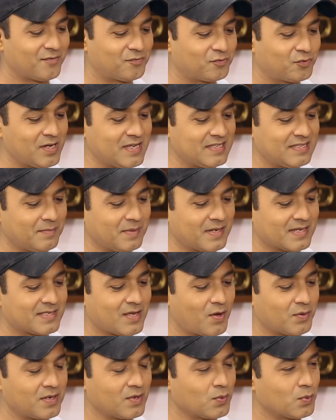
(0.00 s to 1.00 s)
Give three similar
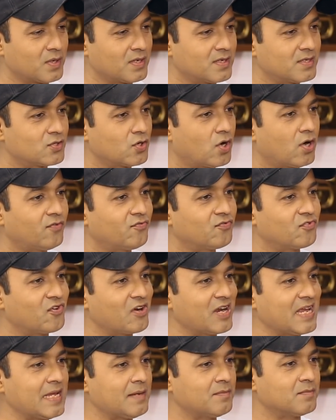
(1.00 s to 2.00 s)
sounding words of
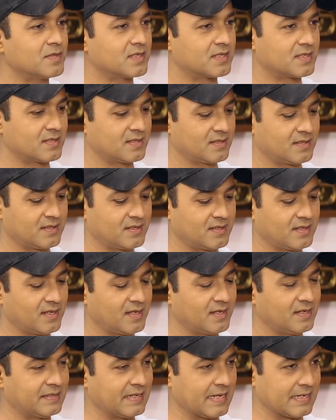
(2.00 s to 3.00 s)
dreams.
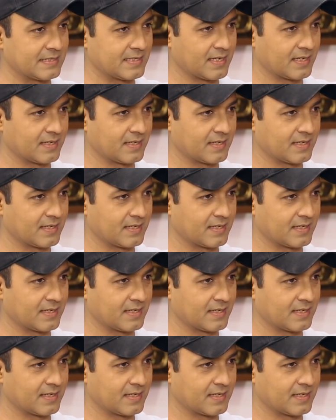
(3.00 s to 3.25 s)
In 10